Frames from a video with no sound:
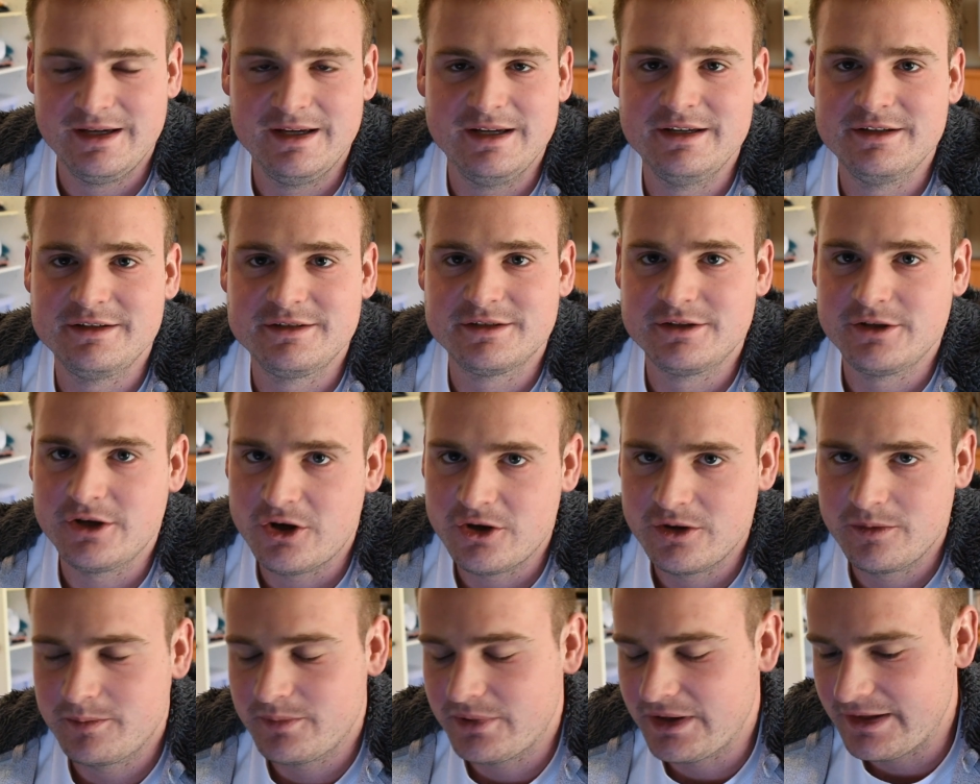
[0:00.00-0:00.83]
is
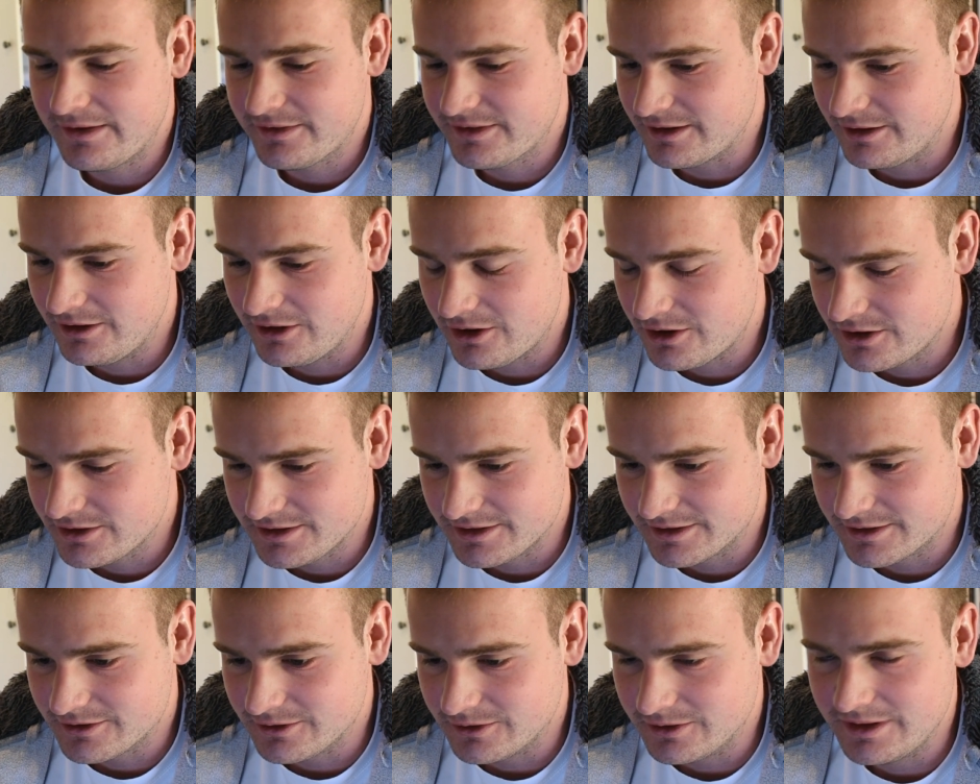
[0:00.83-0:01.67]

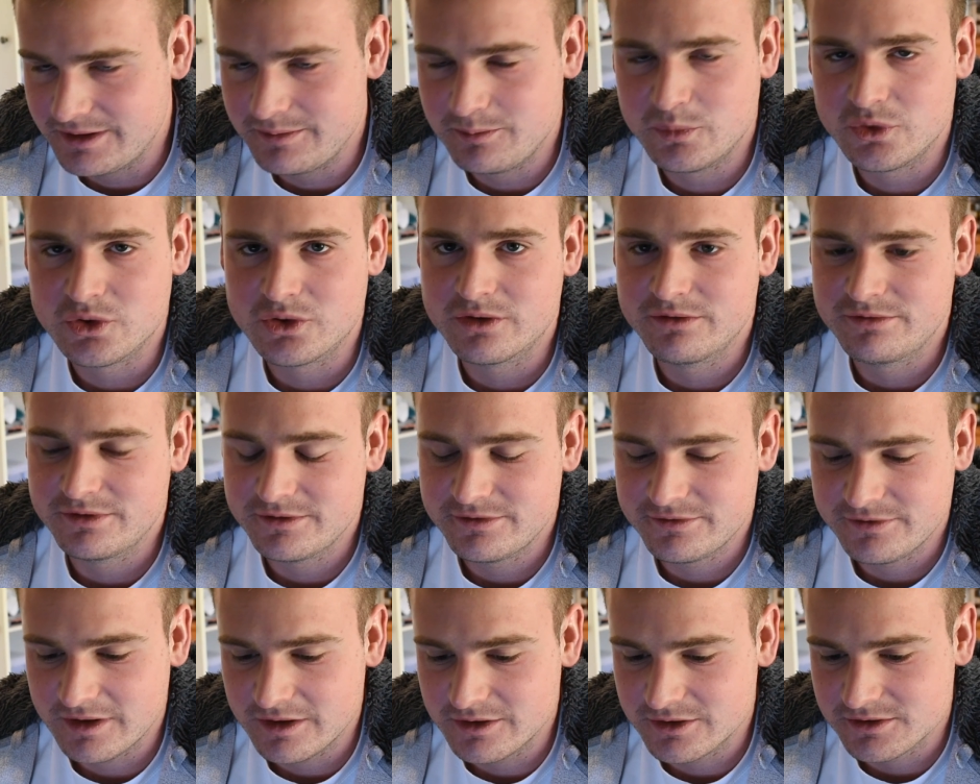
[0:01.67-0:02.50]
non-pathological and more of a
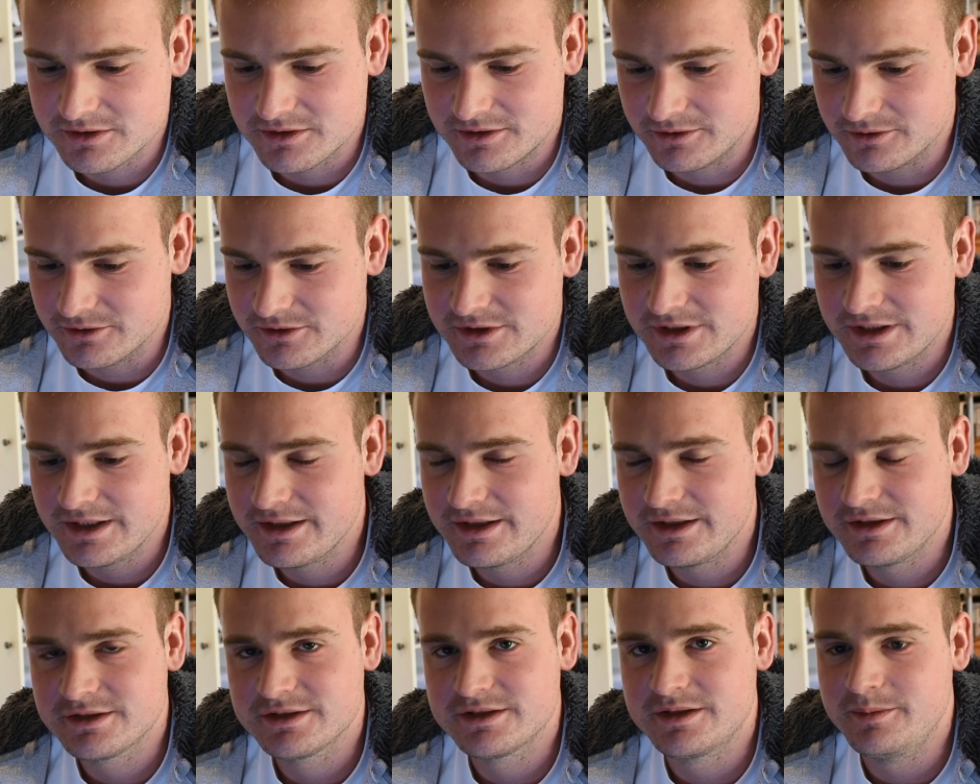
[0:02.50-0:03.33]
functional
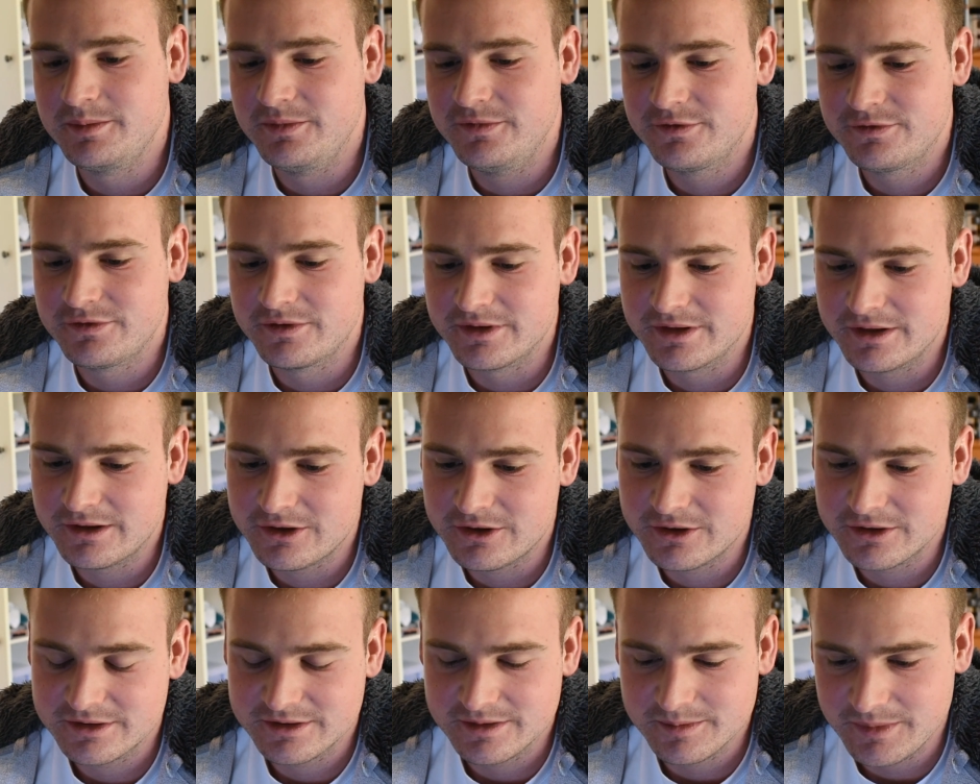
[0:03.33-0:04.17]
change to, for the
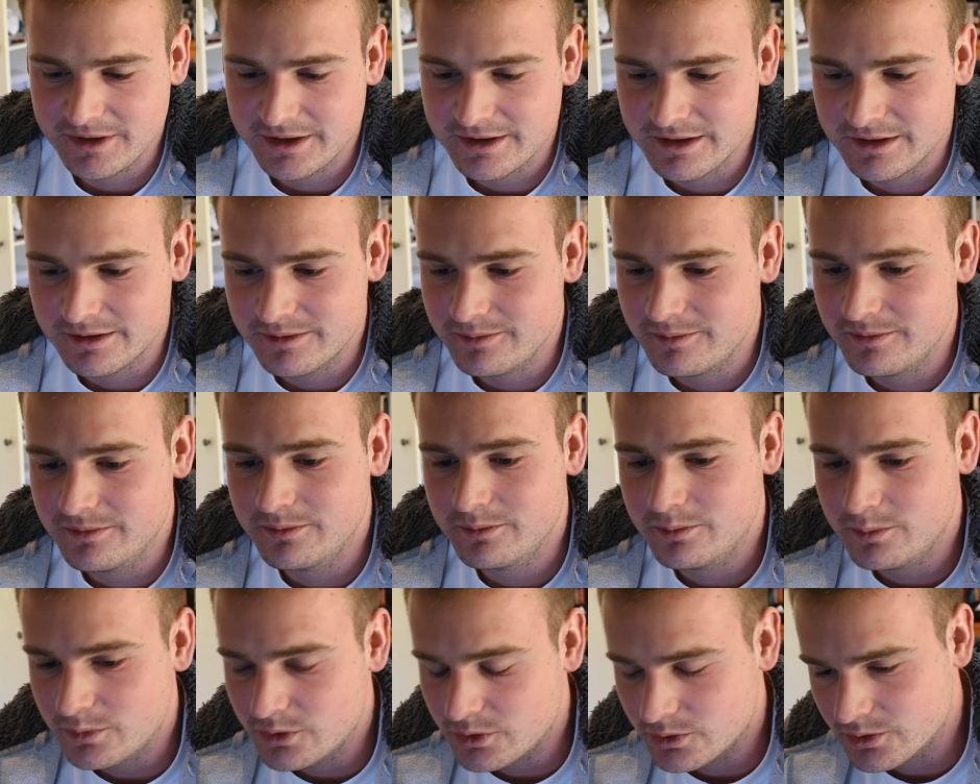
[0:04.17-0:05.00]
heart to become
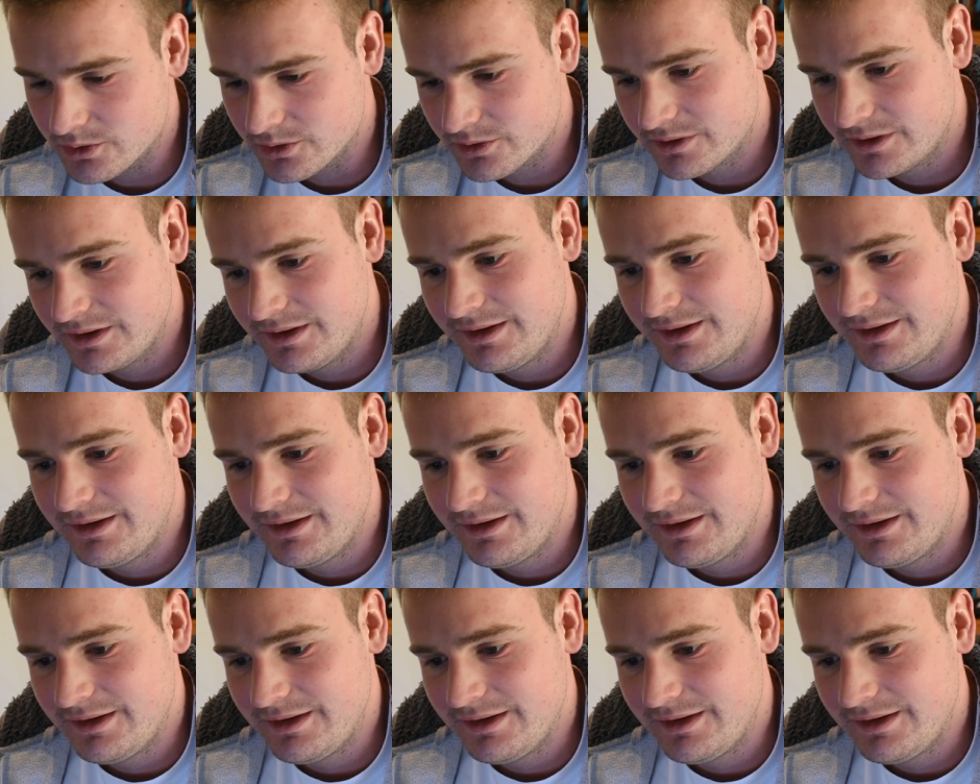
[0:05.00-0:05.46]
more